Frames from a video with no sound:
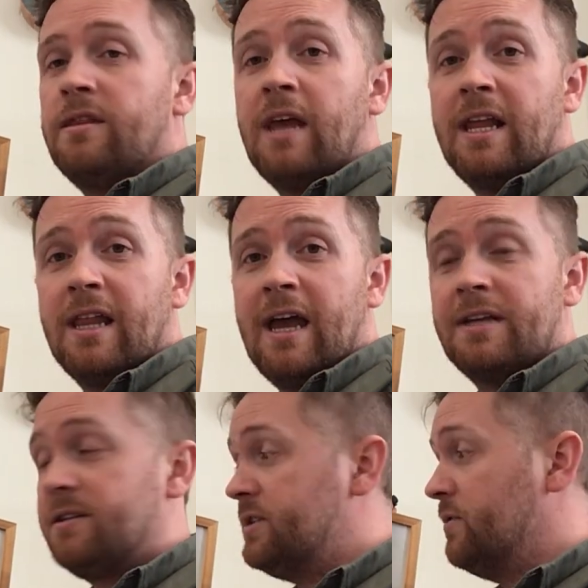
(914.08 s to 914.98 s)
They
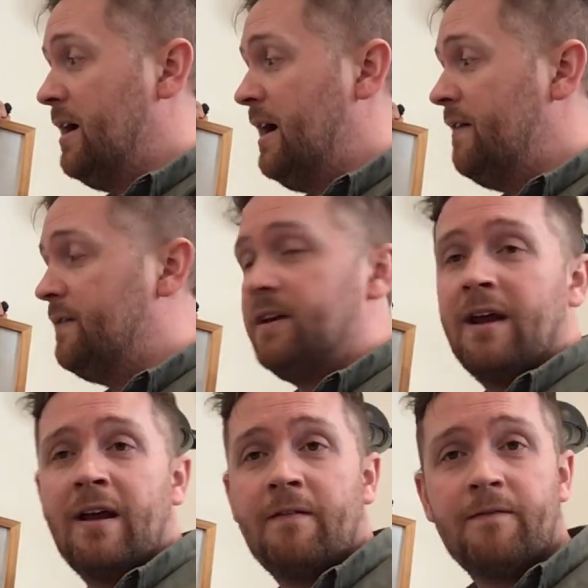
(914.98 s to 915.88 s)
last, so half and
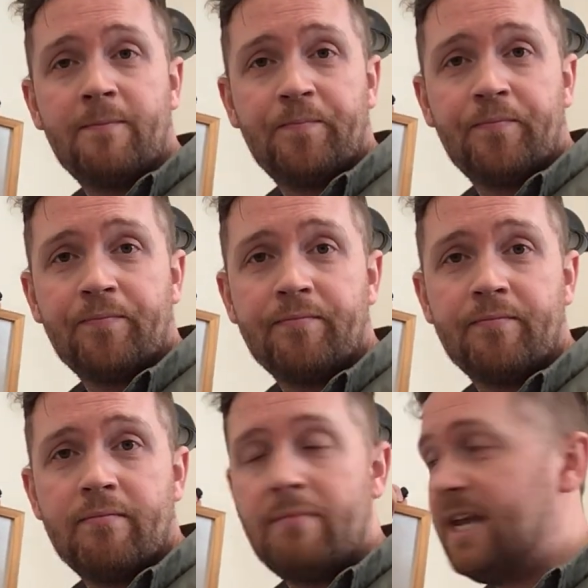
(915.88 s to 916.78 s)
half
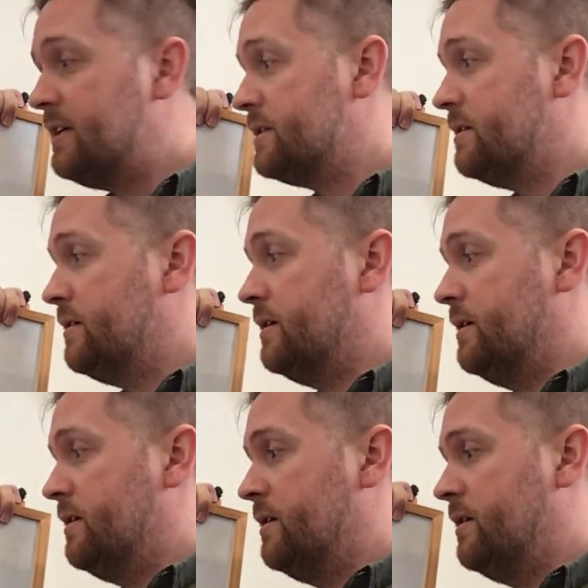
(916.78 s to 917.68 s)
makes
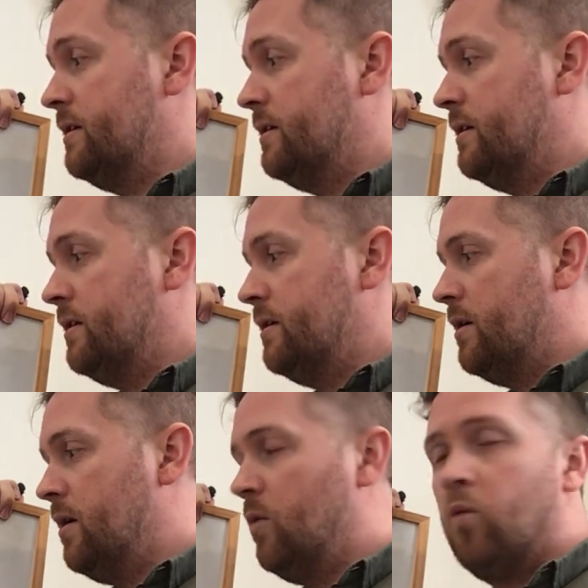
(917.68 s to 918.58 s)

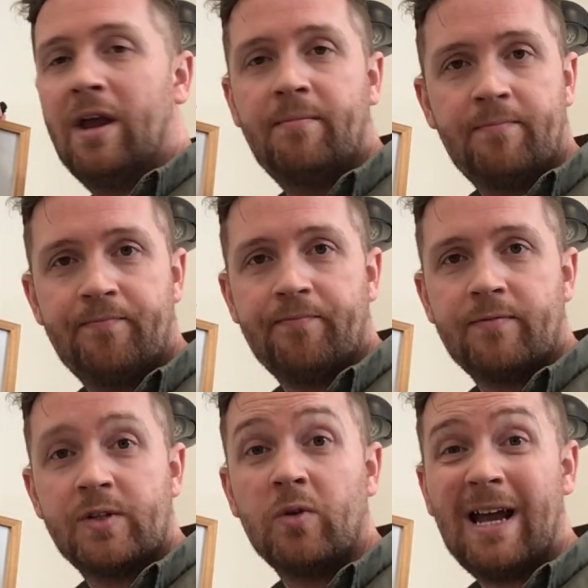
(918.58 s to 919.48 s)
one.
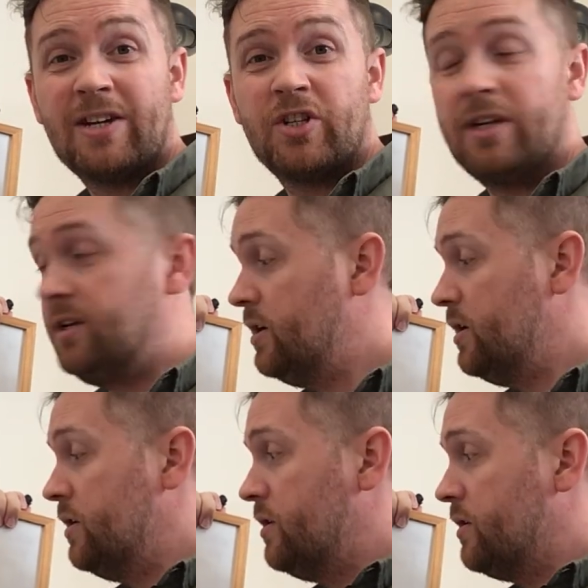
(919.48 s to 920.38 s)
So actually,
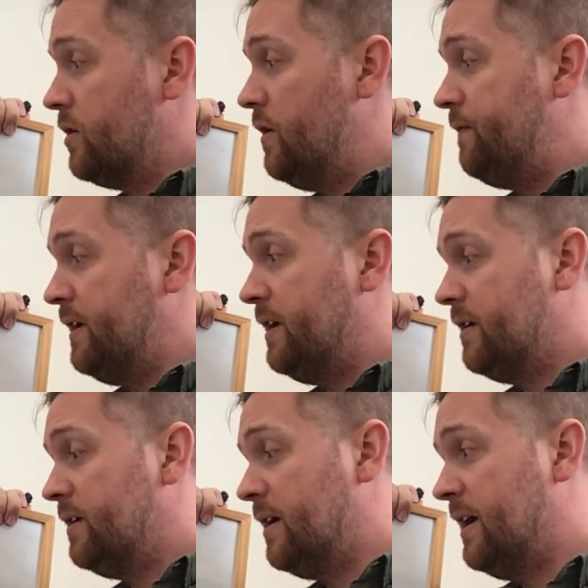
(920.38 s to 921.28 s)
coffee,
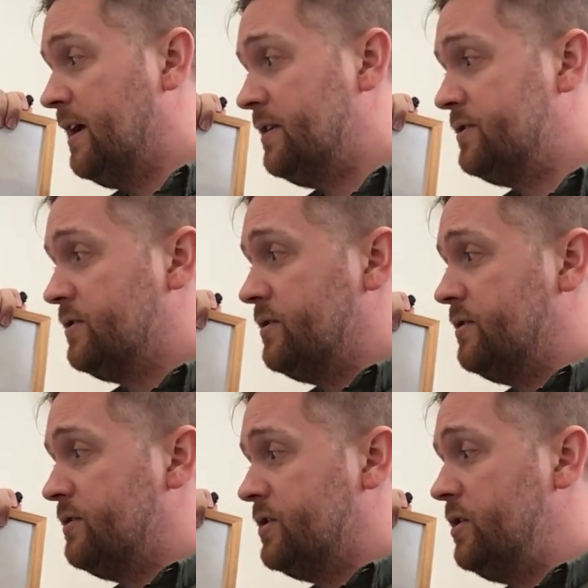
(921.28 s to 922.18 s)

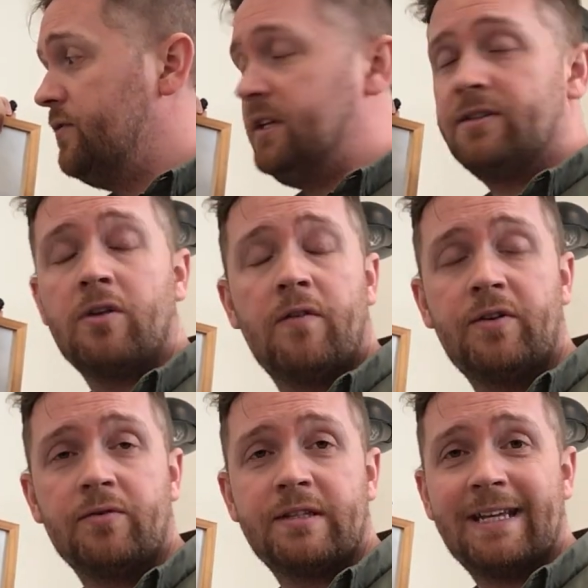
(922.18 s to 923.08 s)
two of these
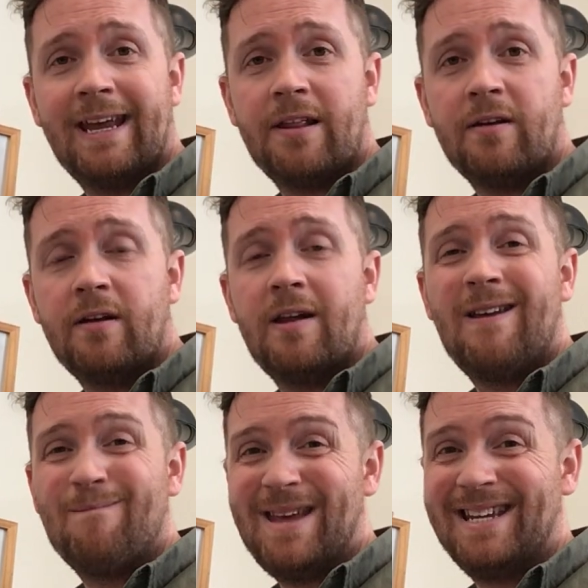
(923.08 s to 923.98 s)
coffee notes together
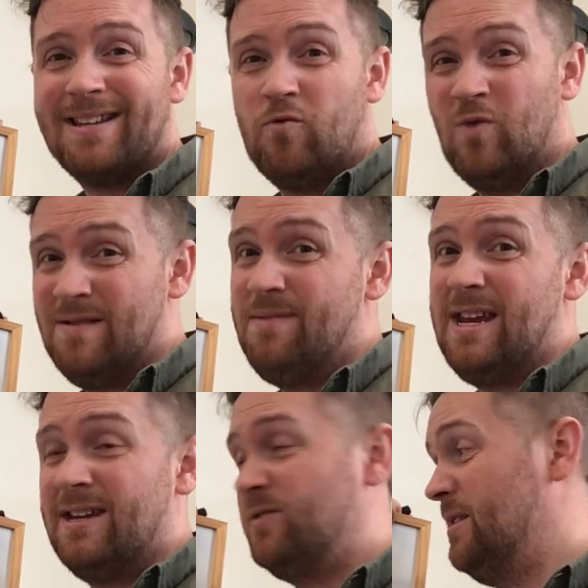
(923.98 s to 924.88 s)
makes one
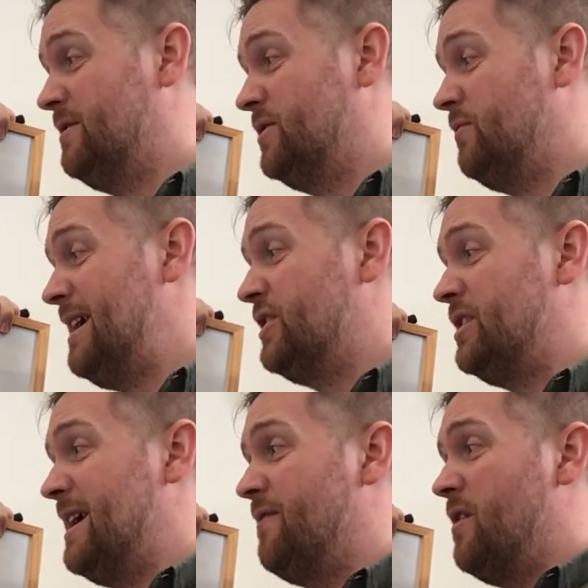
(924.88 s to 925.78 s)
beat as well. So we
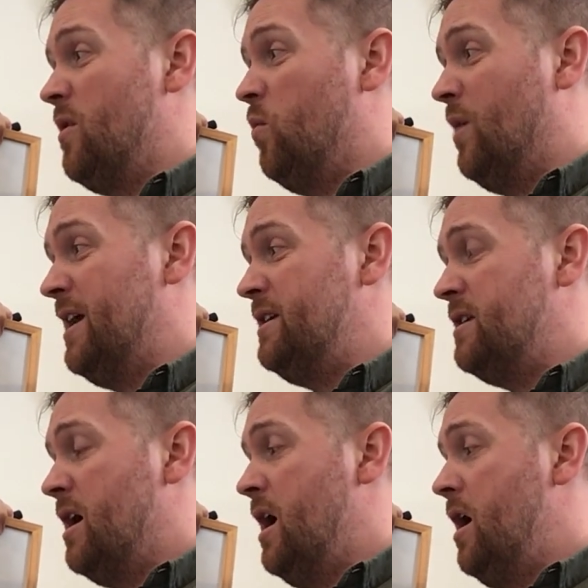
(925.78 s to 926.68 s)
actually have one,
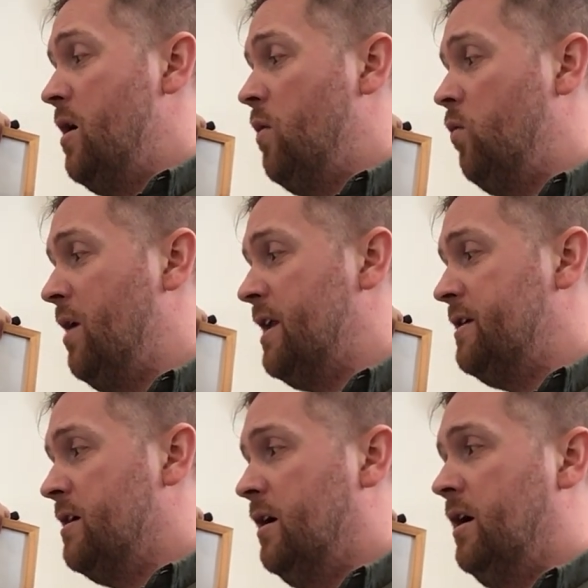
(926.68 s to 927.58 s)
one,
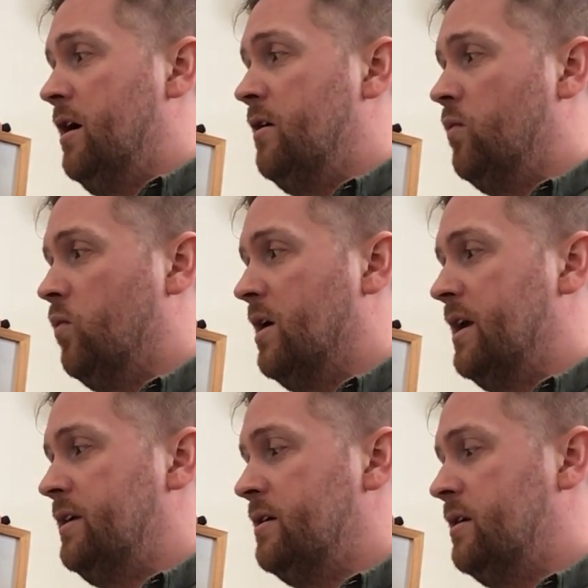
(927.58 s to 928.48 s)

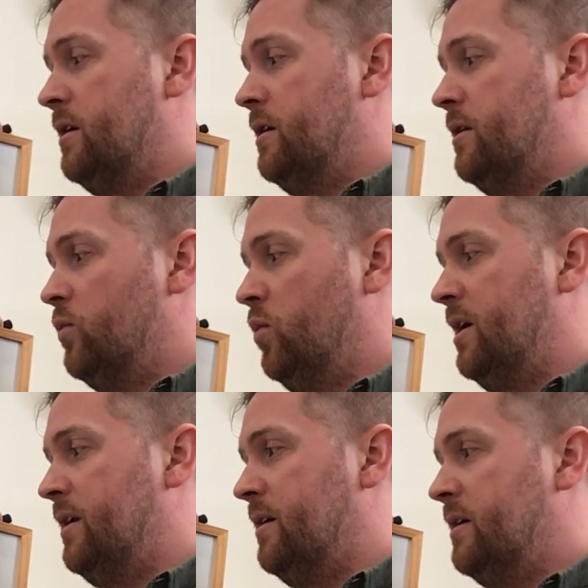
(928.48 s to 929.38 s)
one,
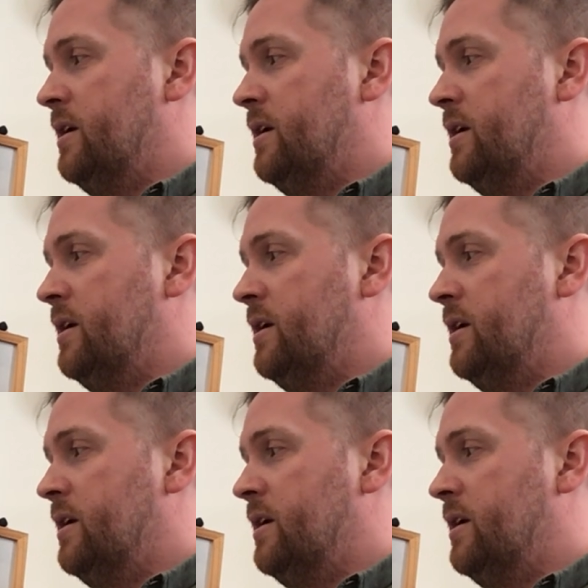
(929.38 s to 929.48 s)
one.